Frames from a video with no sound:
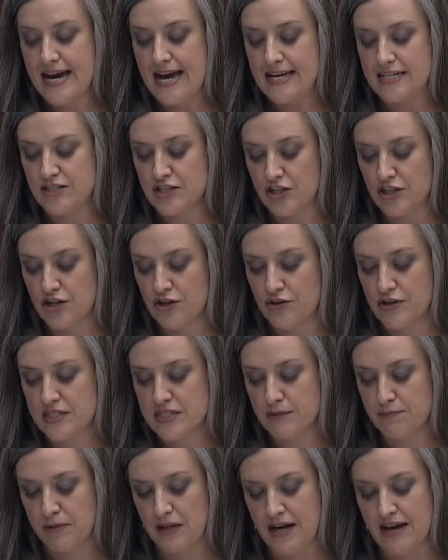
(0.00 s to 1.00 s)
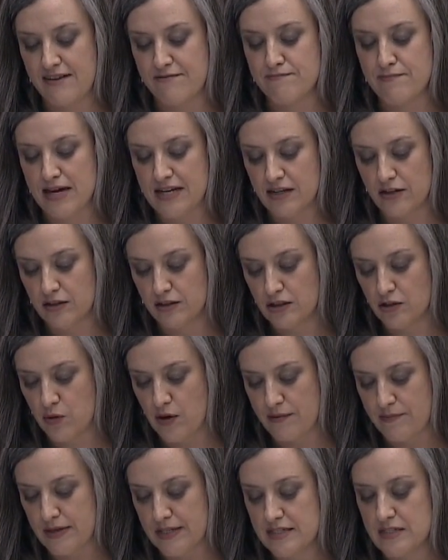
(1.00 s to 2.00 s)
and secure a supply of medical
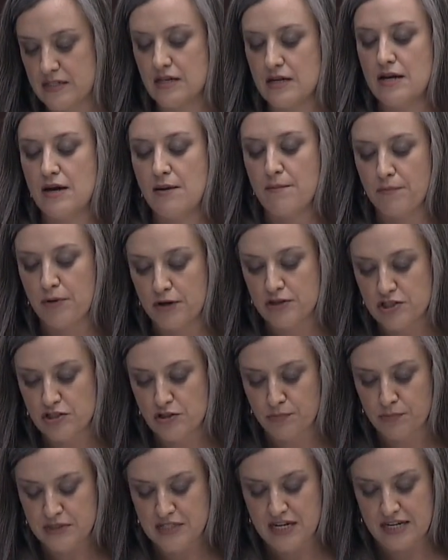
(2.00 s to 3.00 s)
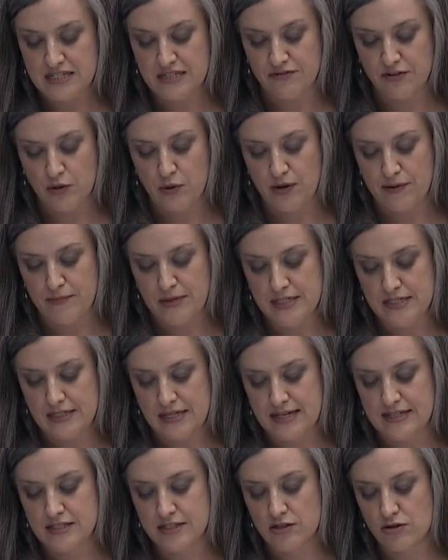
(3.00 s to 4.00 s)
equipment, personal protective equipment,
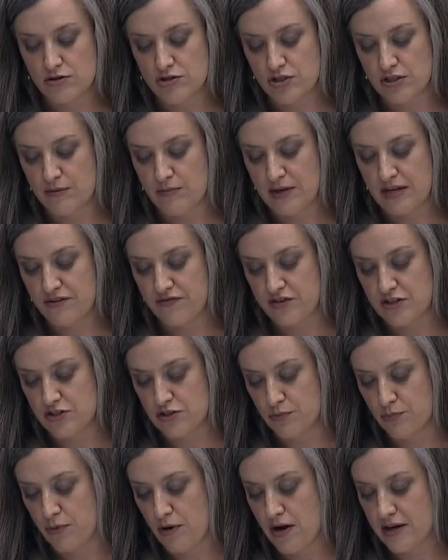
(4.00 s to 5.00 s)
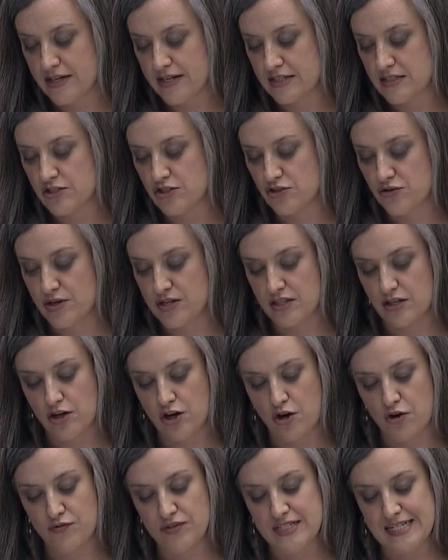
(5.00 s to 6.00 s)
and socially beneficial products during the
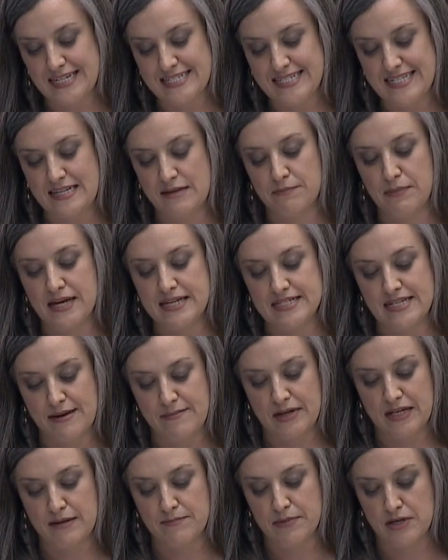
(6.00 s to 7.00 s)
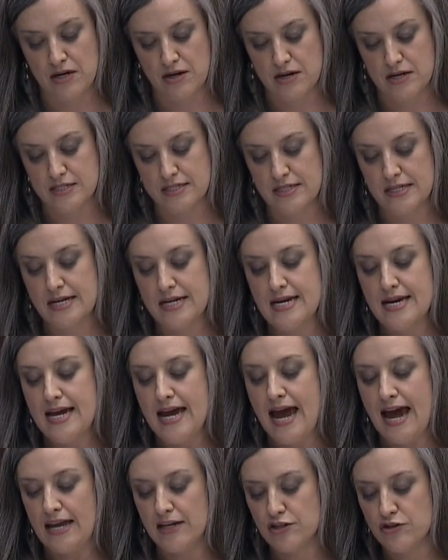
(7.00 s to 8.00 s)
COVID-19 pandemic and beyond,
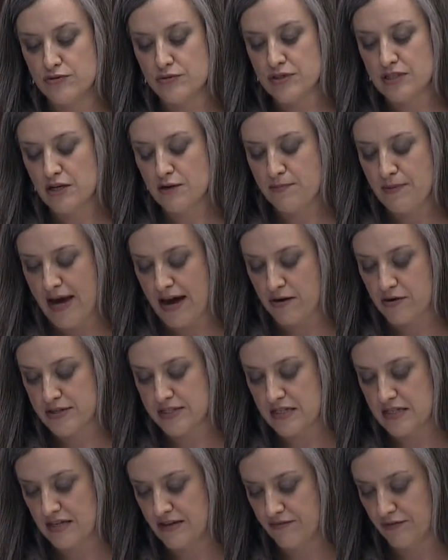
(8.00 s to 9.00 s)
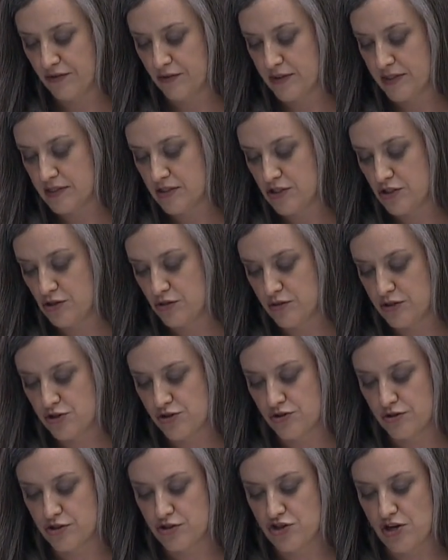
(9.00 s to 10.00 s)
and use their powers and influence to
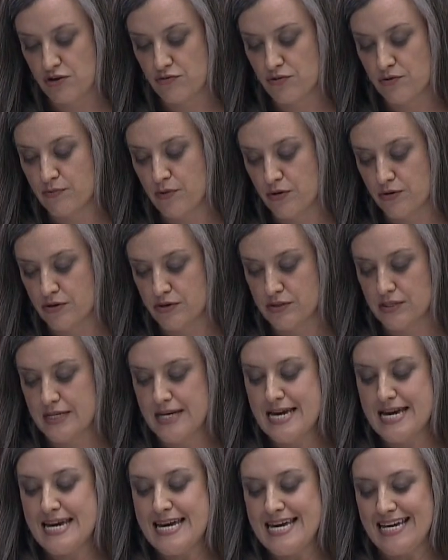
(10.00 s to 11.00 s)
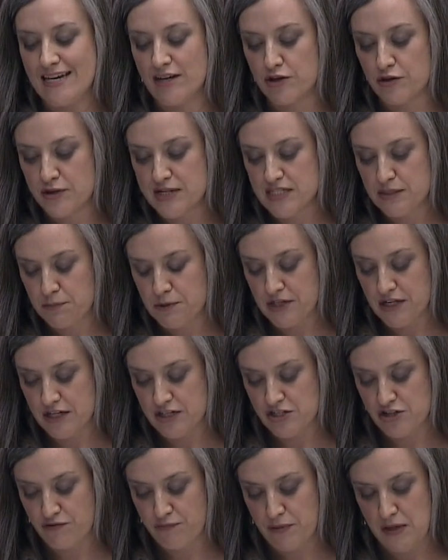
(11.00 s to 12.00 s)
ensure General Motors increase
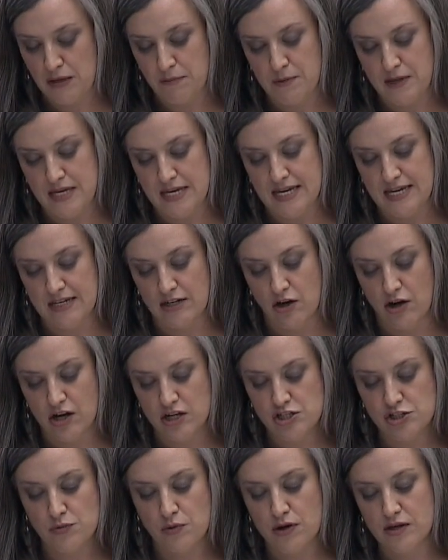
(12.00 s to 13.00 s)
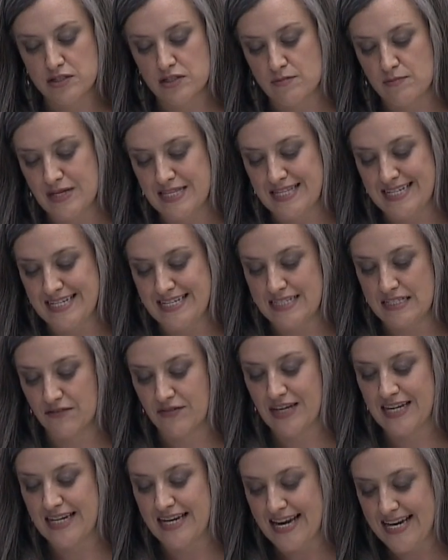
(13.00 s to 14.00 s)
production of PPE in Oshawa to meet the needs of
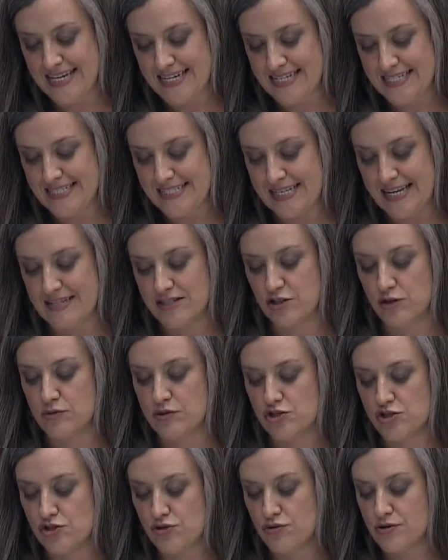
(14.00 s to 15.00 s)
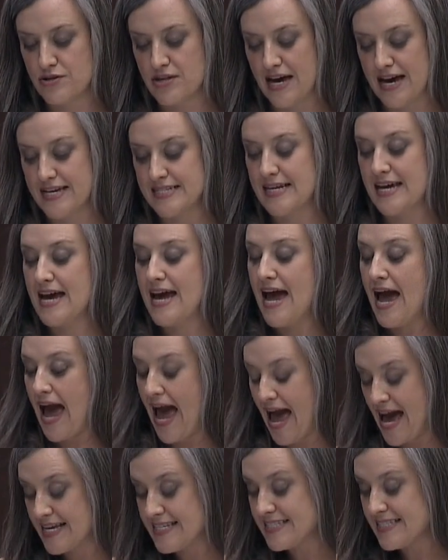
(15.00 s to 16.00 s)
Canadians, and to ensure that,
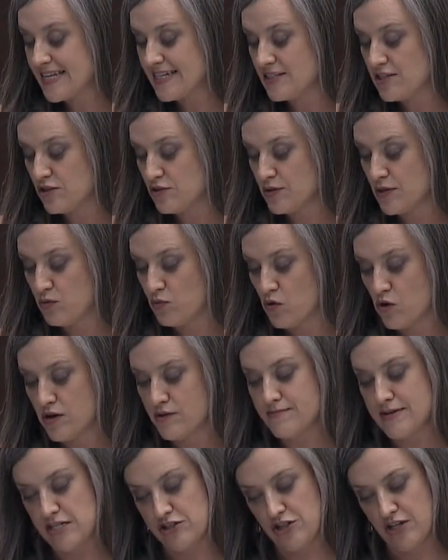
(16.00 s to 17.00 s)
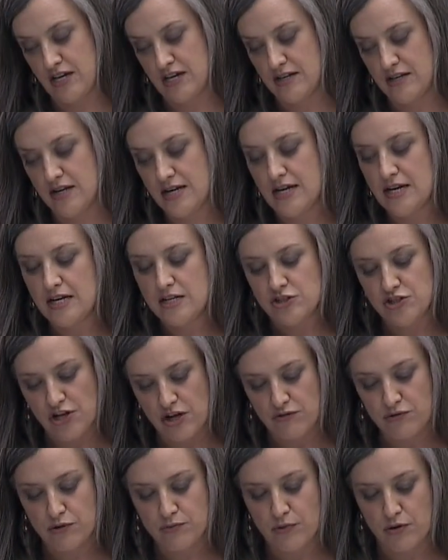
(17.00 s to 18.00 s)
as they do in Warren, Michigan,
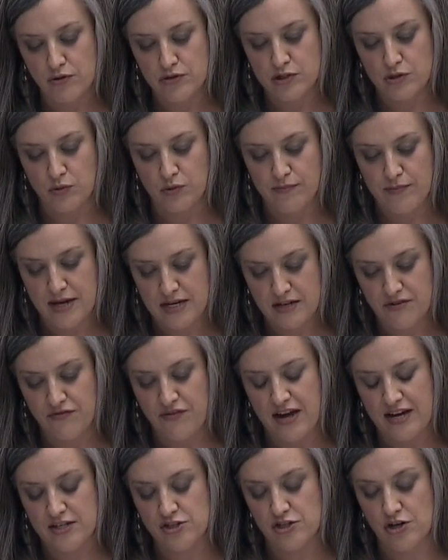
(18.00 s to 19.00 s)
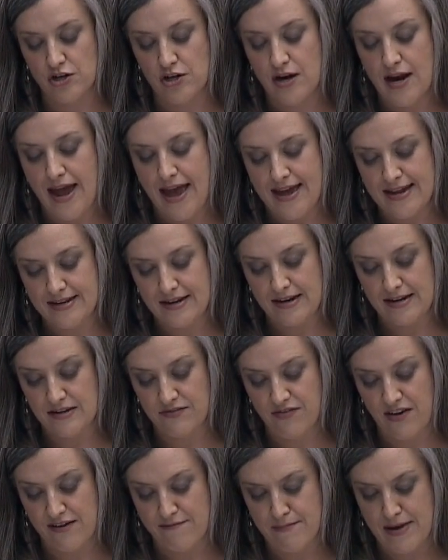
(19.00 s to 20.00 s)
General Motors will manufacture
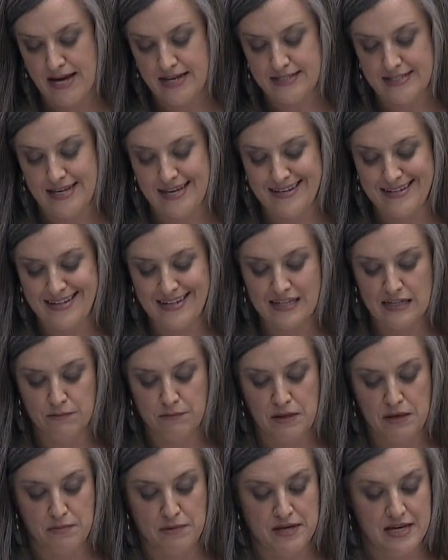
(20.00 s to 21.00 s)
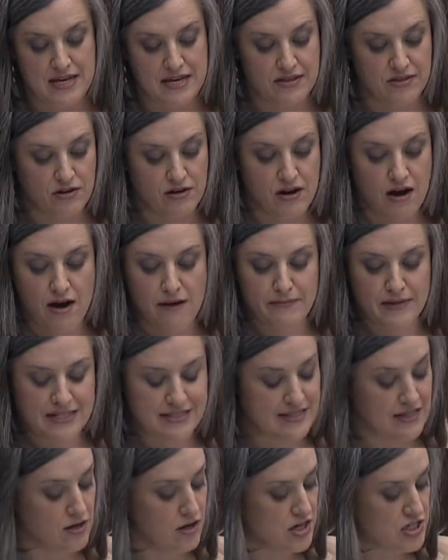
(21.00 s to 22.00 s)
N95 masks and needed PPE at their
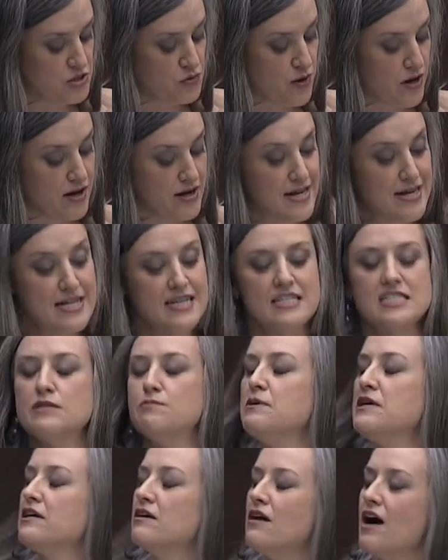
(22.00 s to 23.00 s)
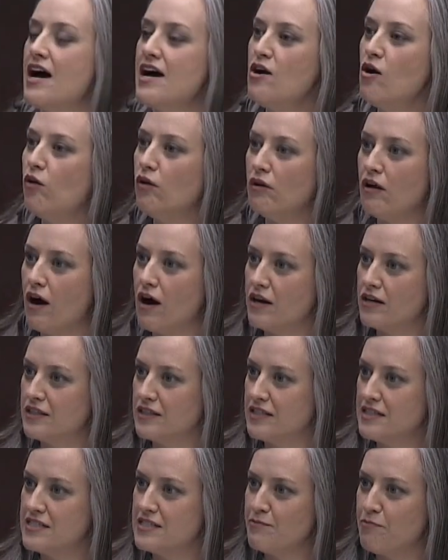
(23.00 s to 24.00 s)
complex in Oshawa. Speaker, I
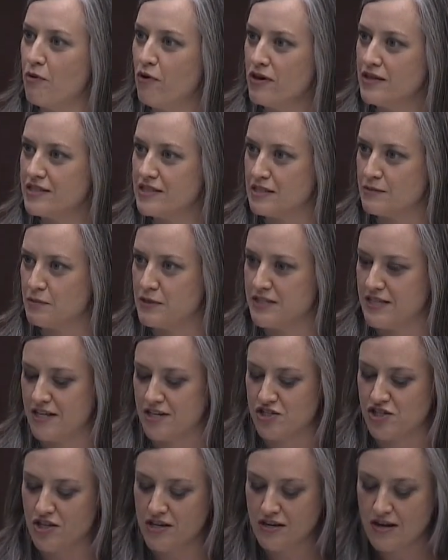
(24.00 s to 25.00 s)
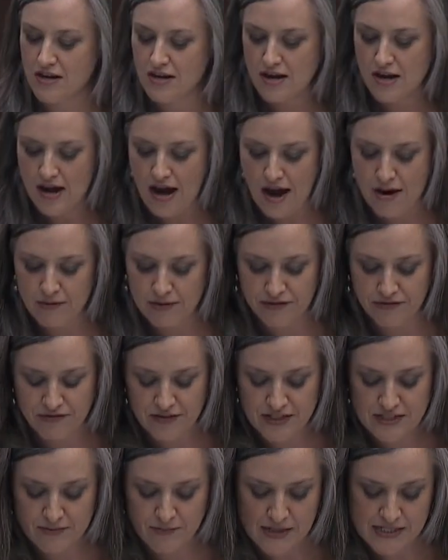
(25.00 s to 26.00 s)
wholeheartedly support this petition. I will
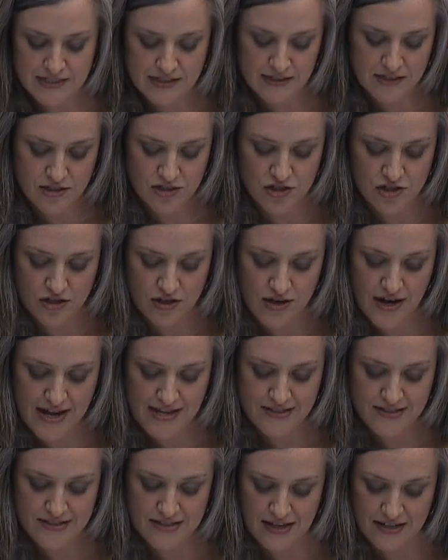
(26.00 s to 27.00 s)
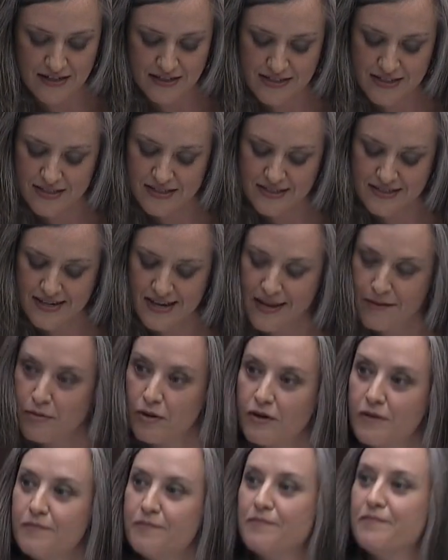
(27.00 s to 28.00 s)
affix my signature and send it to the table.